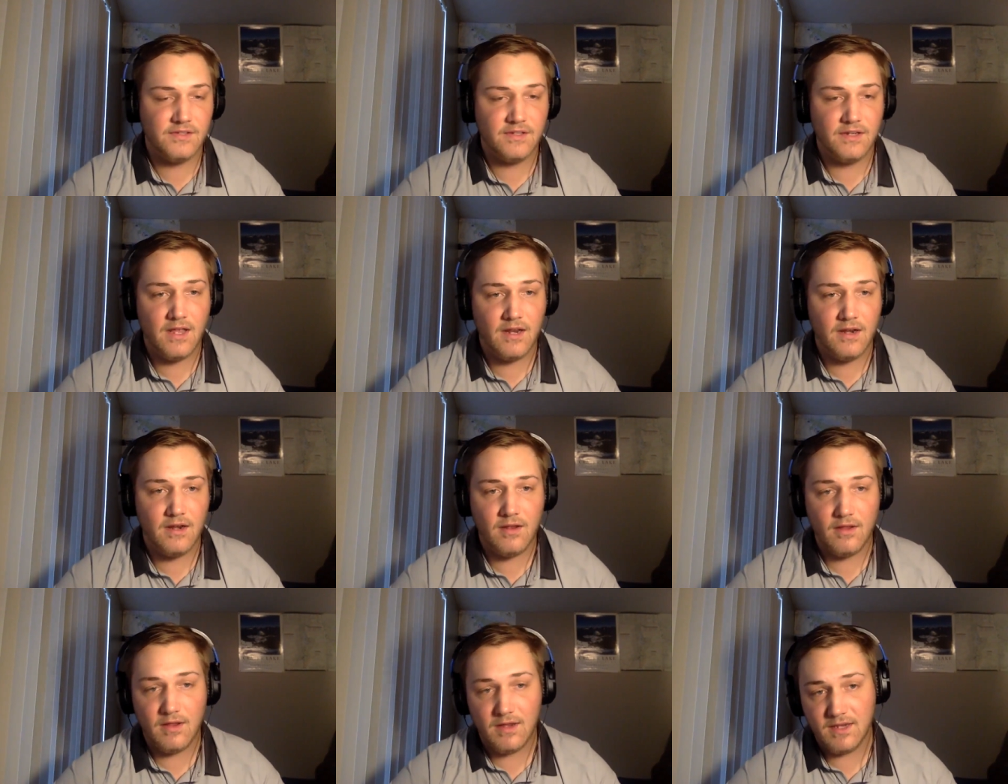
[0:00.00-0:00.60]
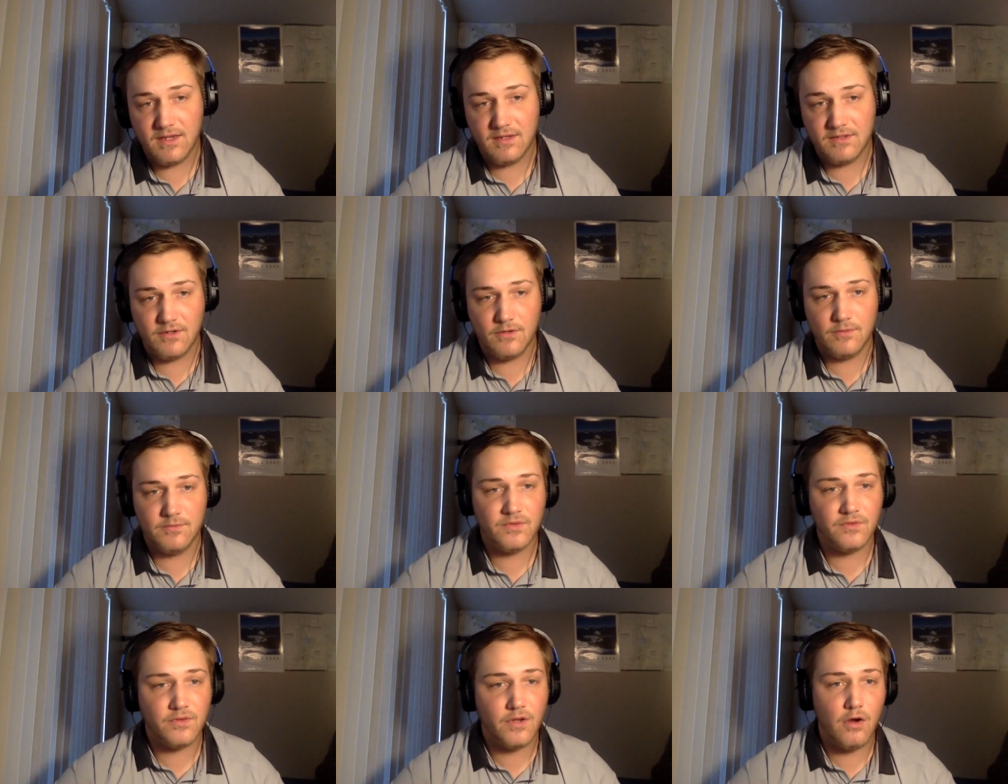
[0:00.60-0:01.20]
And in
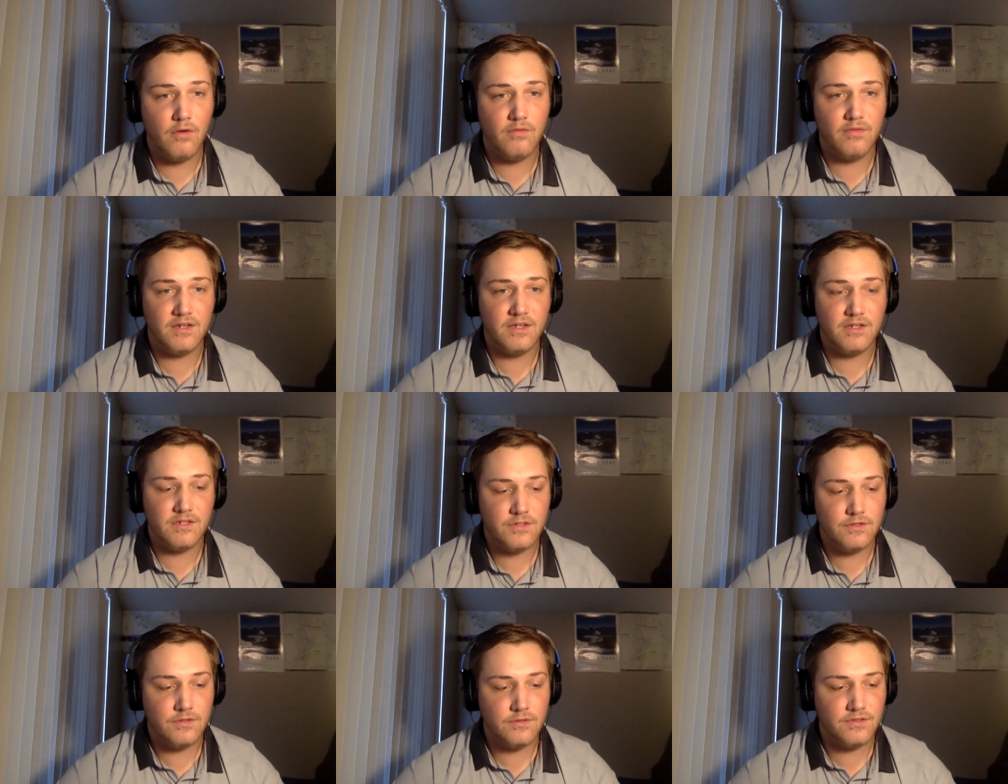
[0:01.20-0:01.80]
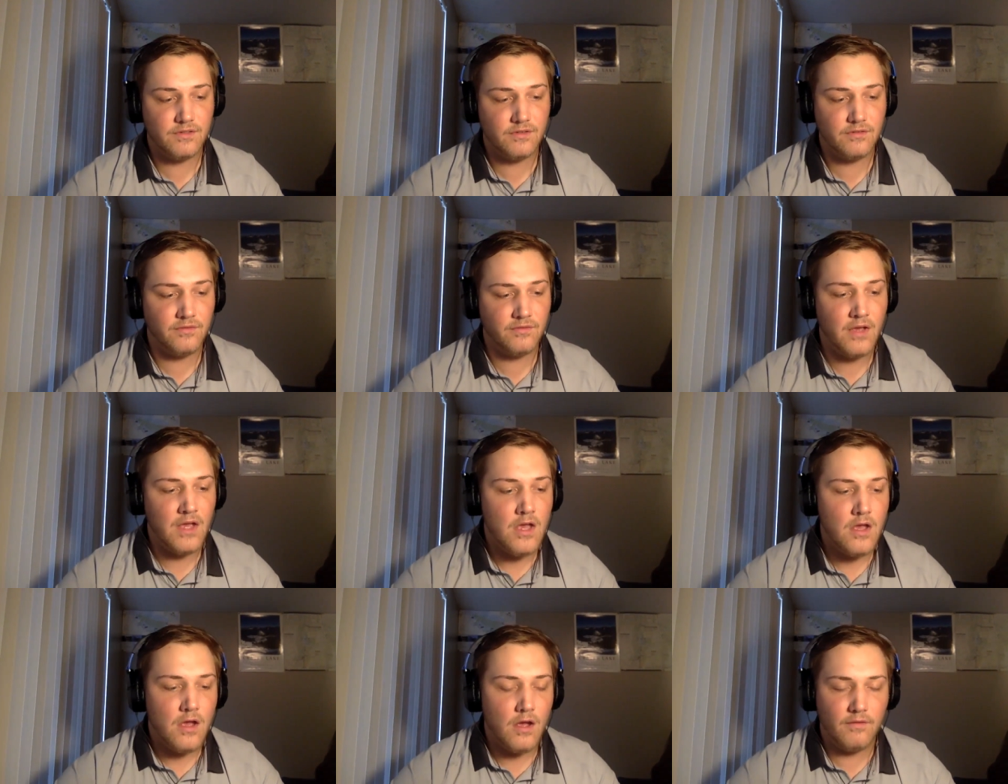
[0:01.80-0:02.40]
terms of COVID issues of
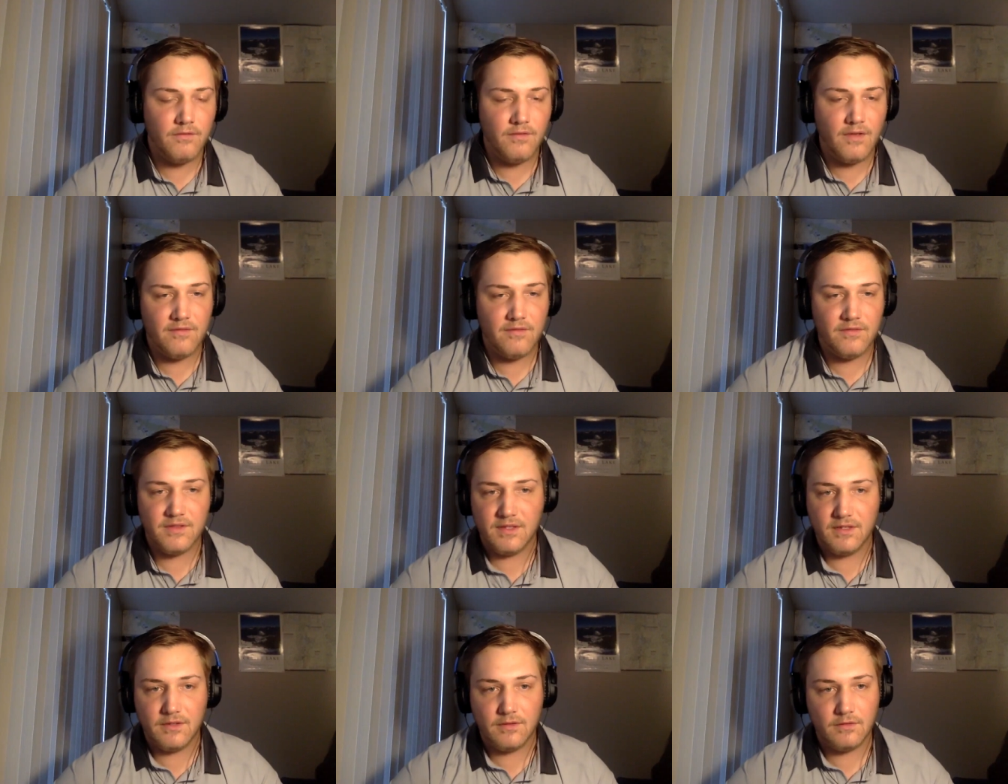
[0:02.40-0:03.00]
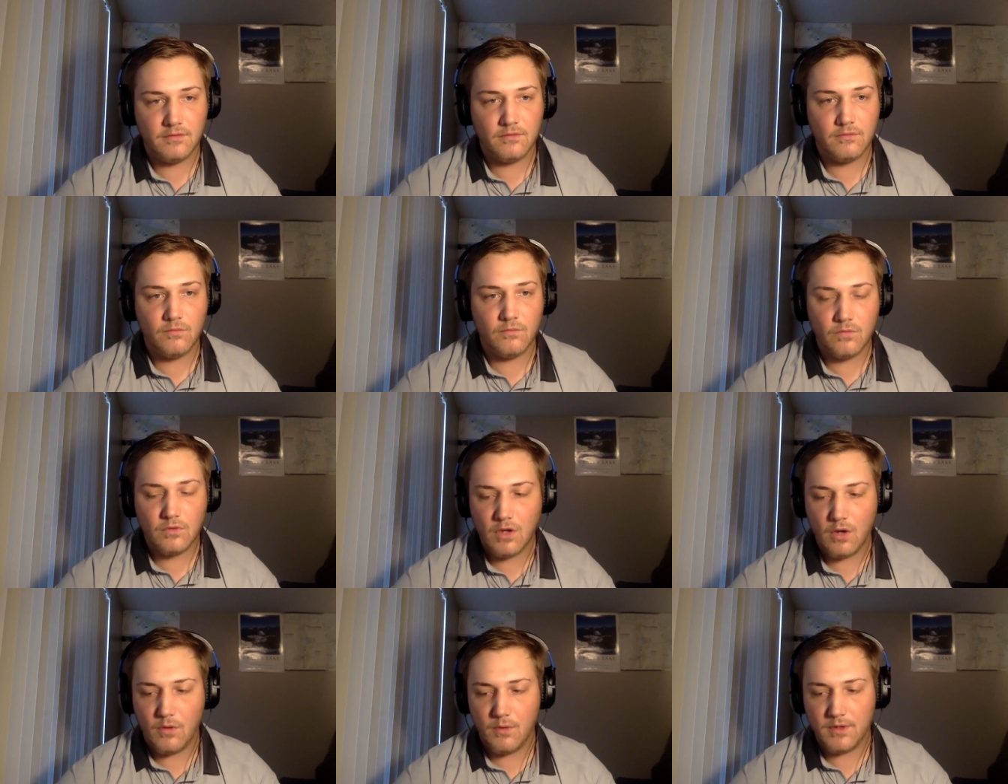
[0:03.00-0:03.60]
everything
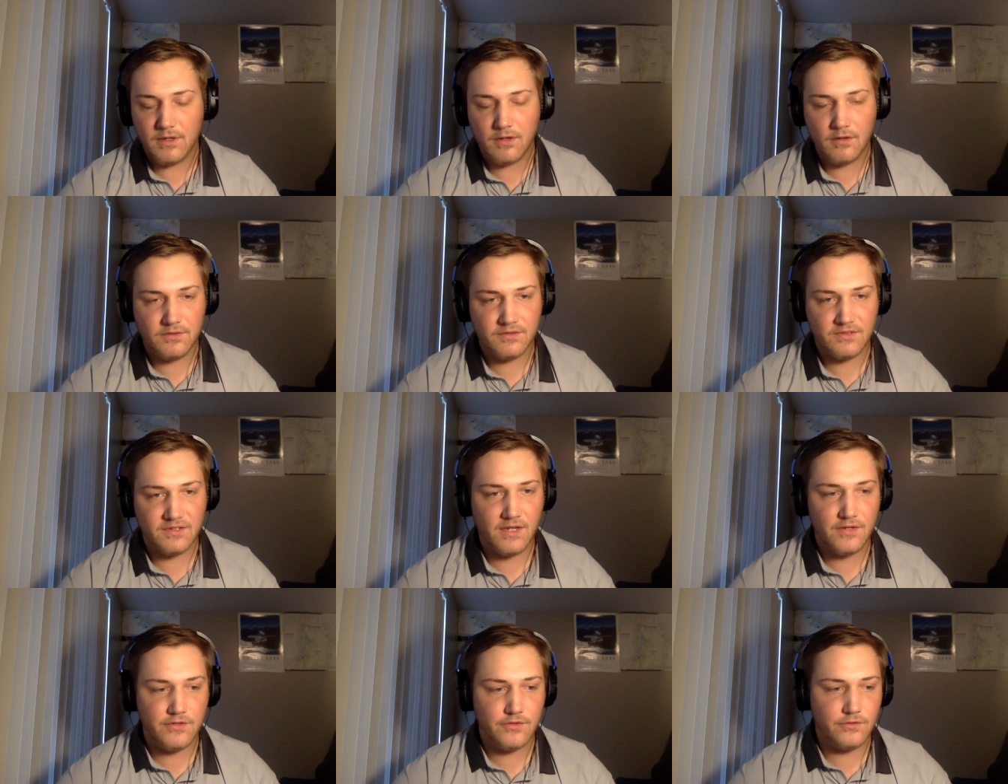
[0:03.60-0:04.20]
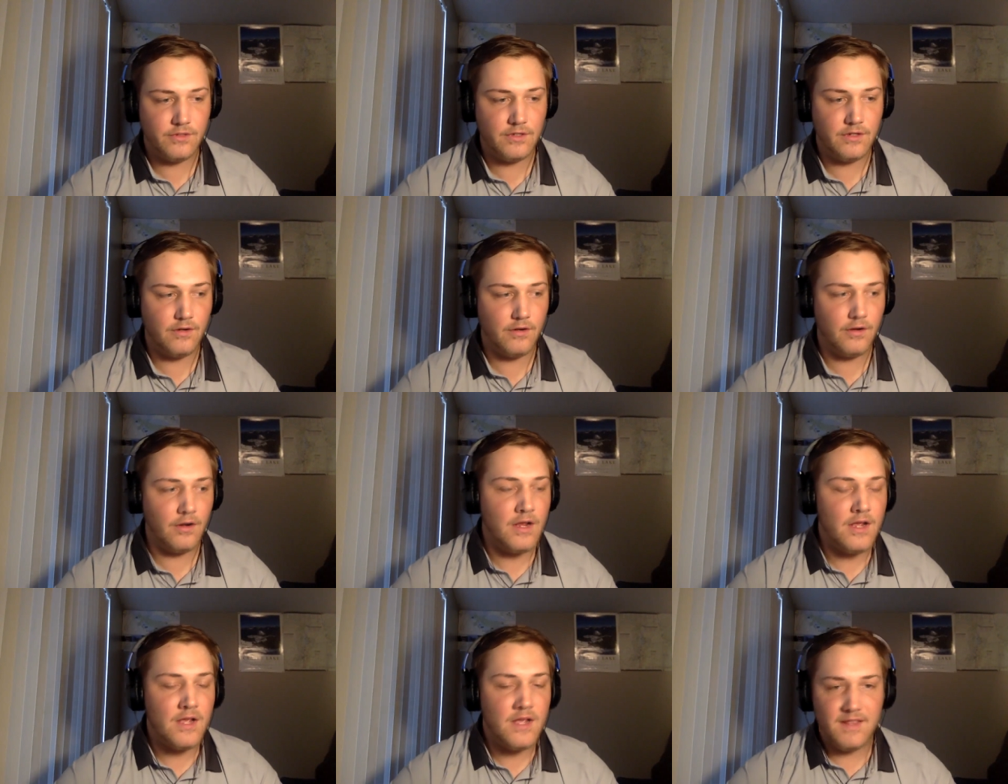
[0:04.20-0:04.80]
going on schedule
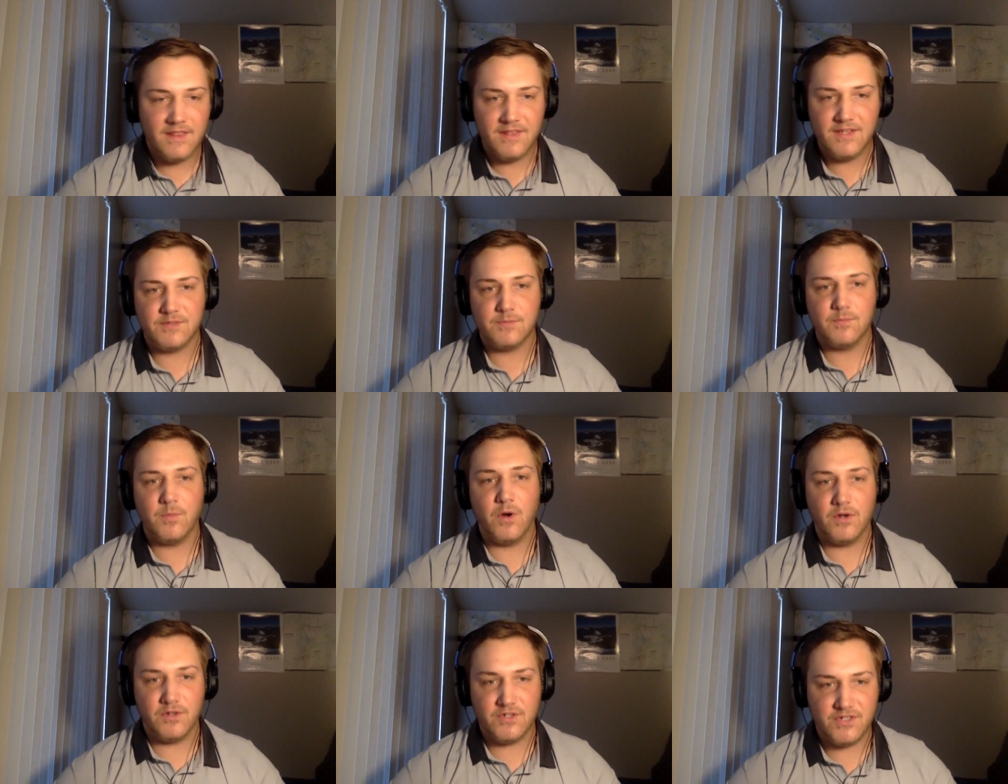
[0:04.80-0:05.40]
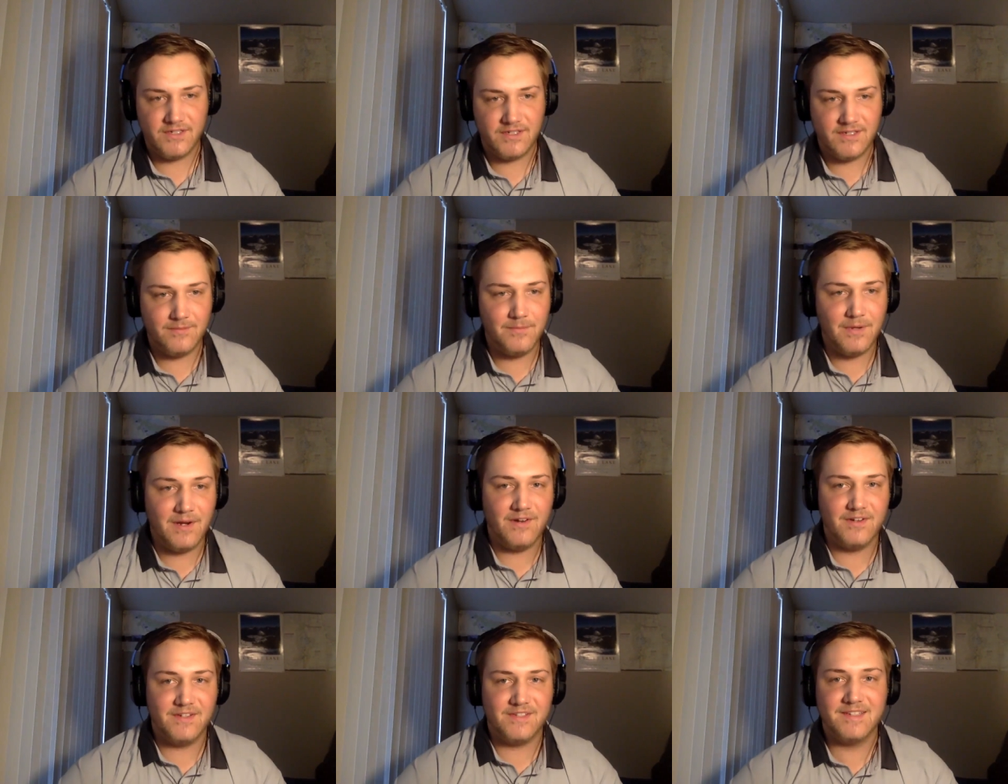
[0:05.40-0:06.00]
here this March in
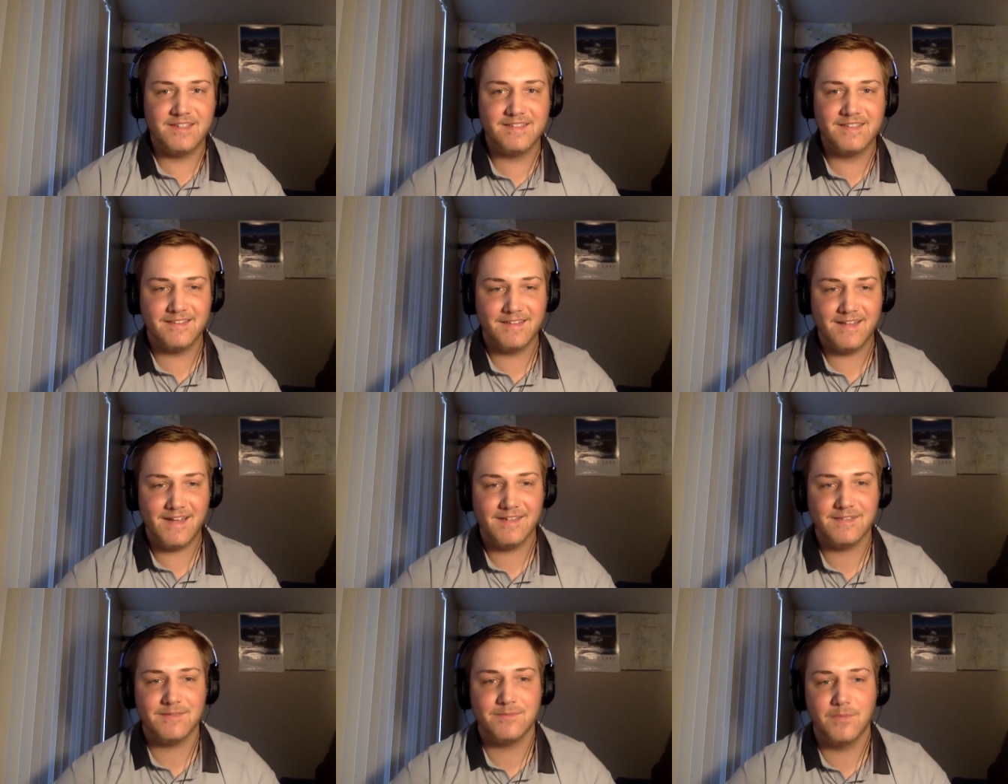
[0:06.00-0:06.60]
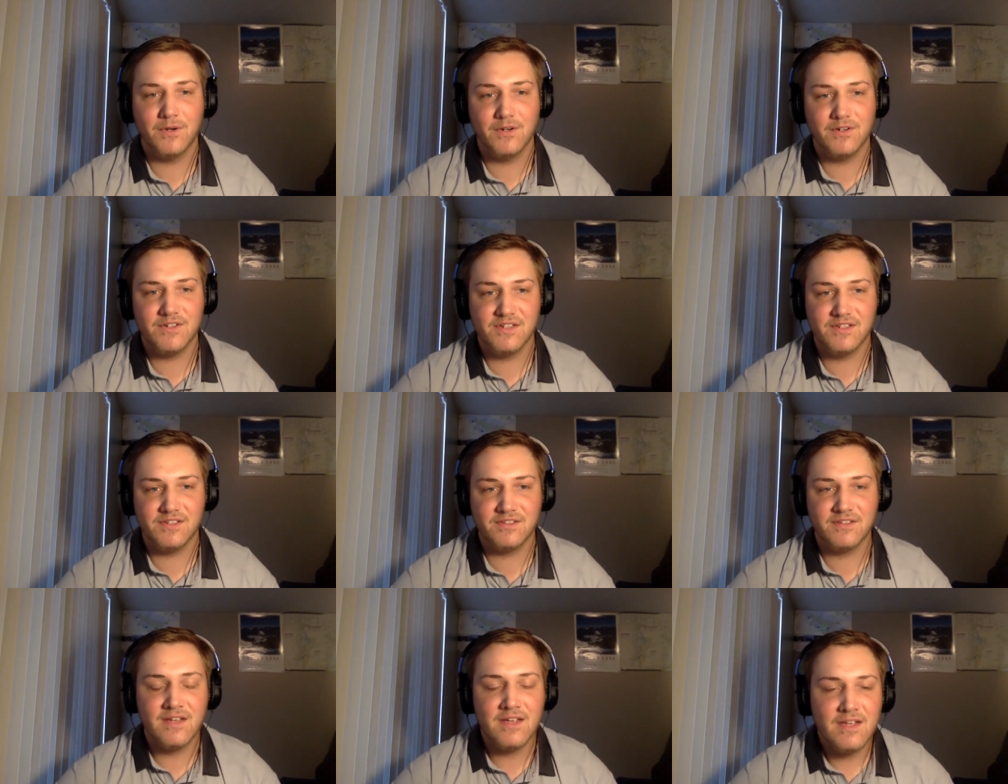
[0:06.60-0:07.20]
comparison to last March,
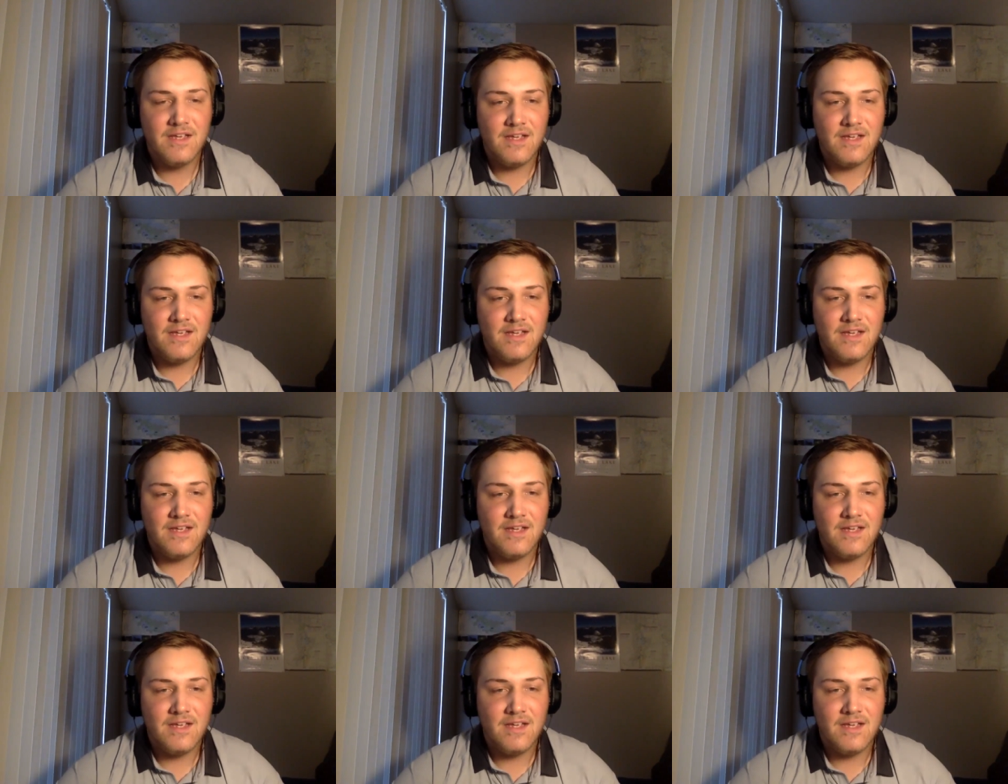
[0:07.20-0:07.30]
as